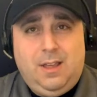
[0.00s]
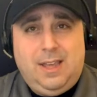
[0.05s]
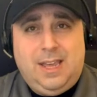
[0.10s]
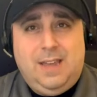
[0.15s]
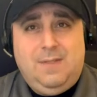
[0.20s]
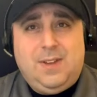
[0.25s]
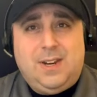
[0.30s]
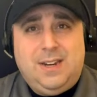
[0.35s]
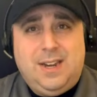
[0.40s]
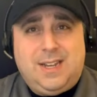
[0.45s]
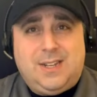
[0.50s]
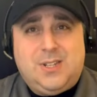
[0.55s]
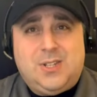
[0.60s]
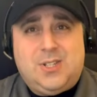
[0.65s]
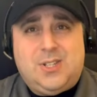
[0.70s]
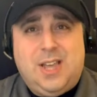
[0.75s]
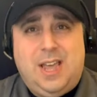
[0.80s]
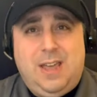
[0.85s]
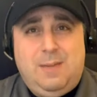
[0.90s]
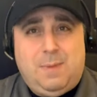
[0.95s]
even Nick
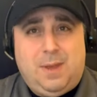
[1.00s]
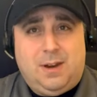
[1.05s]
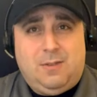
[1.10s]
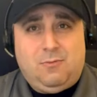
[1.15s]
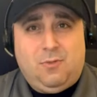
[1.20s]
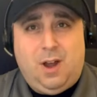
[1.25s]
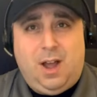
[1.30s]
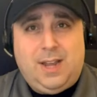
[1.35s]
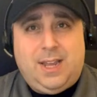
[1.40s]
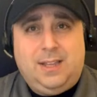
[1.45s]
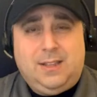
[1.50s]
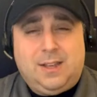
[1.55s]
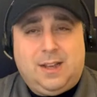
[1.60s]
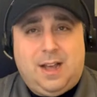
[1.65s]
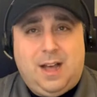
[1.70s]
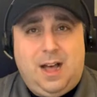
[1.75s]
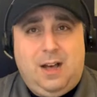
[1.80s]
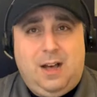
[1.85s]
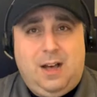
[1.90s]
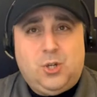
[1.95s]
Saban rocking the
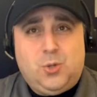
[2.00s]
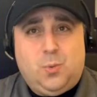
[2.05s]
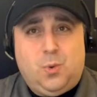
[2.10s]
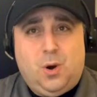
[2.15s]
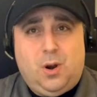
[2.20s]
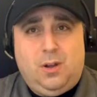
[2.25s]
college